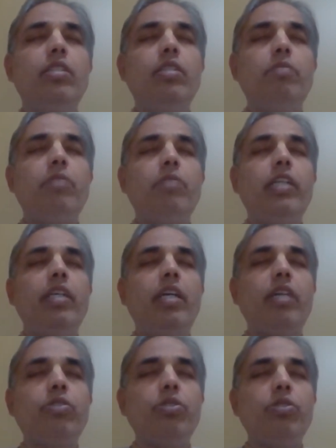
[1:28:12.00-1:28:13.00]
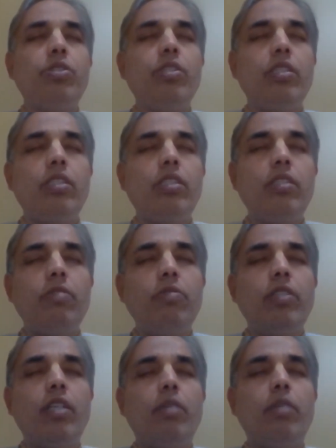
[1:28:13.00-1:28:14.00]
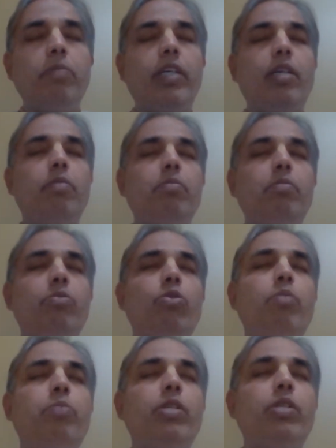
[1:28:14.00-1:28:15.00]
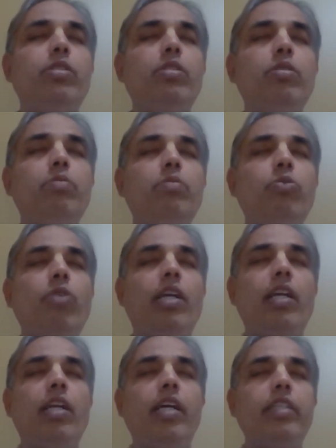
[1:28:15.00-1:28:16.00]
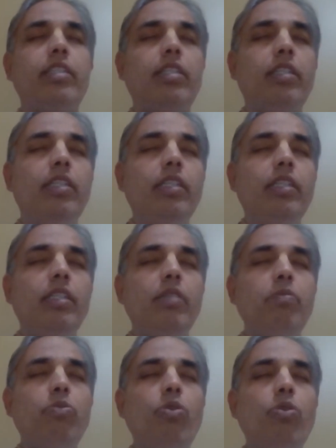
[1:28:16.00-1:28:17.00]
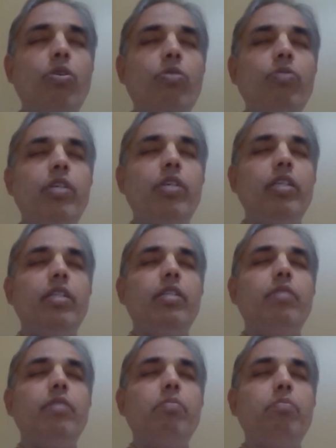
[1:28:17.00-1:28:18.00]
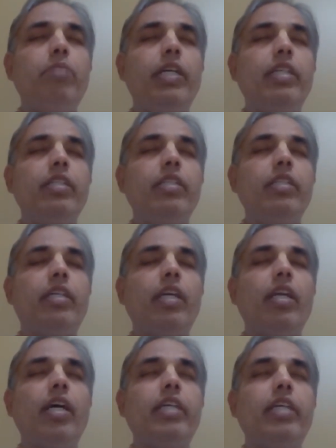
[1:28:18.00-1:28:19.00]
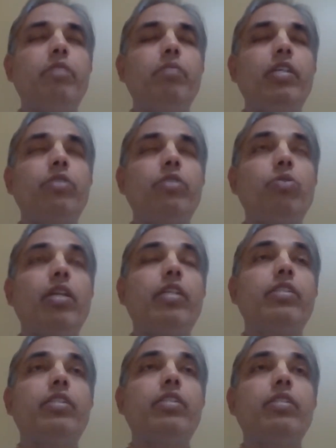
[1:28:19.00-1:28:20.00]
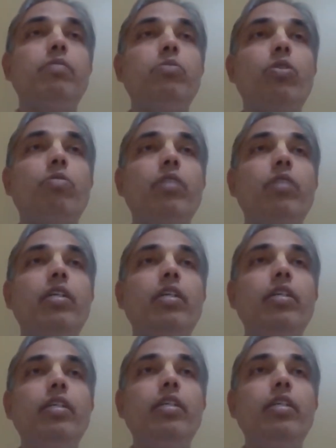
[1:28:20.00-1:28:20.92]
by their association we can become more positive, more enlightened, more we bring that enlightenment to others, more we